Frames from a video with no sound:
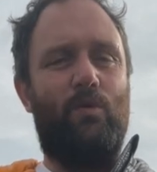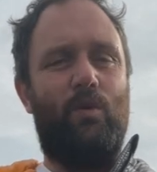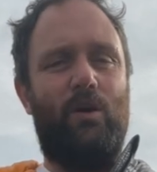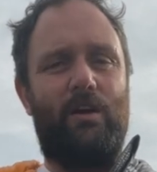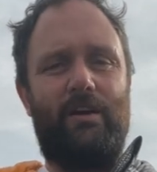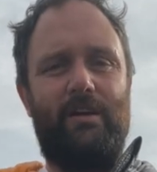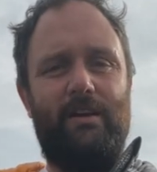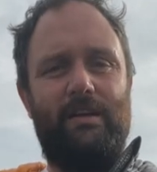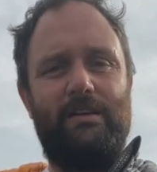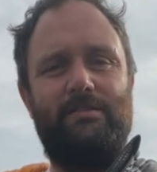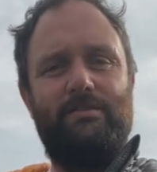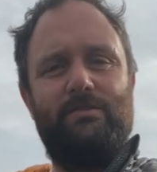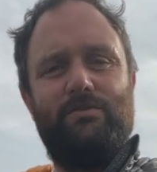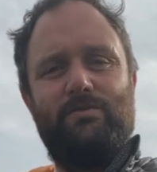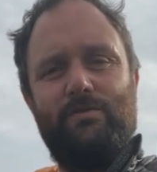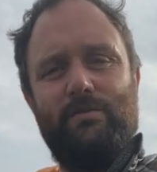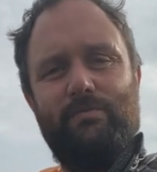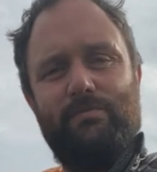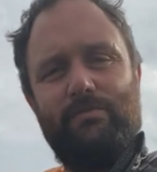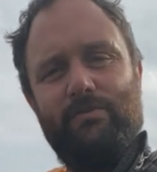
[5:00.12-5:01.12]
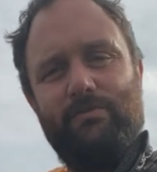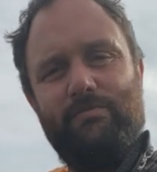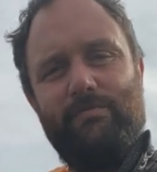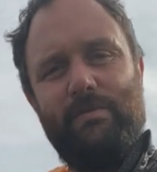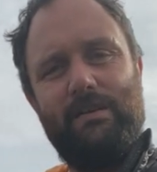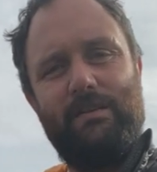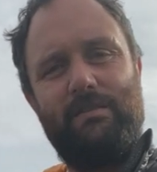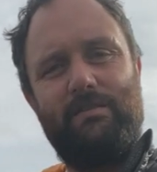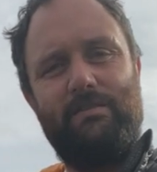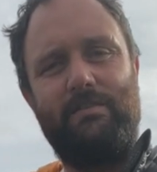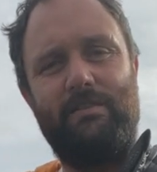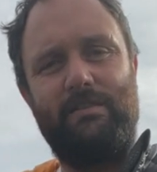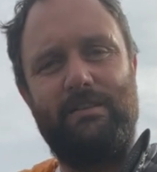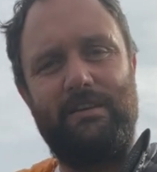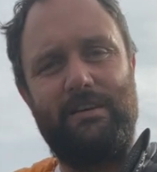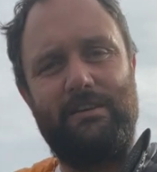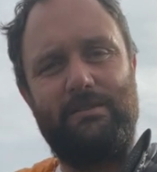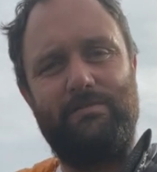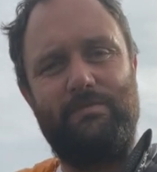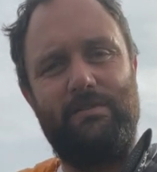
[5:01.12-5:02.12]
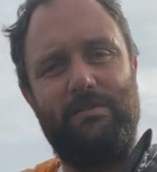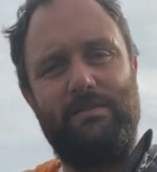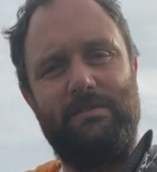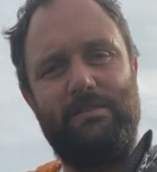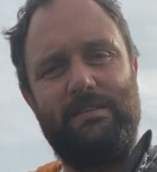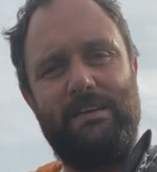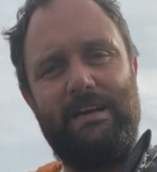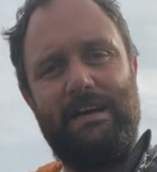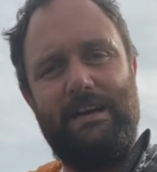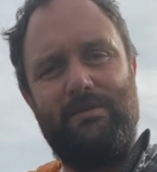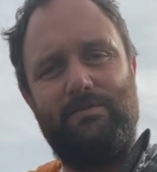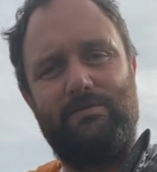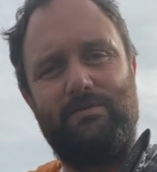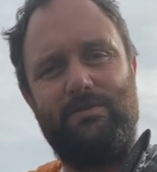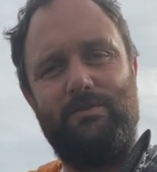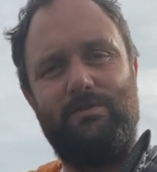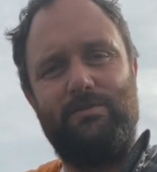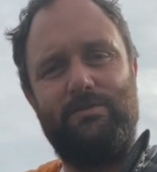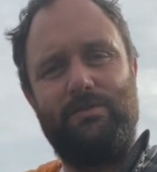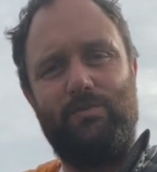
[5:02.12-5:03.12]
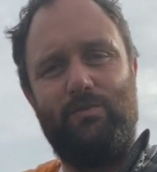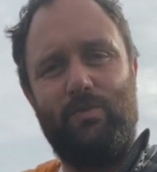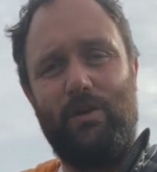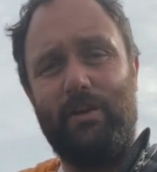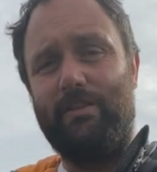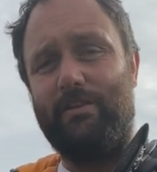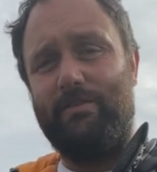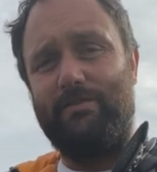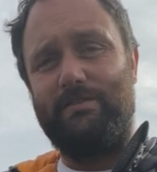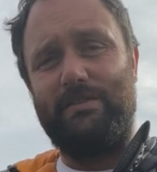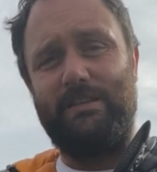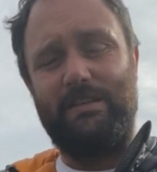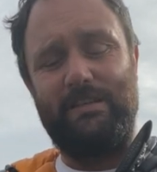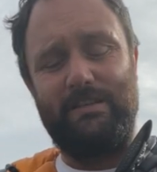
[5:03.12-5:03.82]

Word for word: what can I do to improve my cooking experience outdoors? And one of those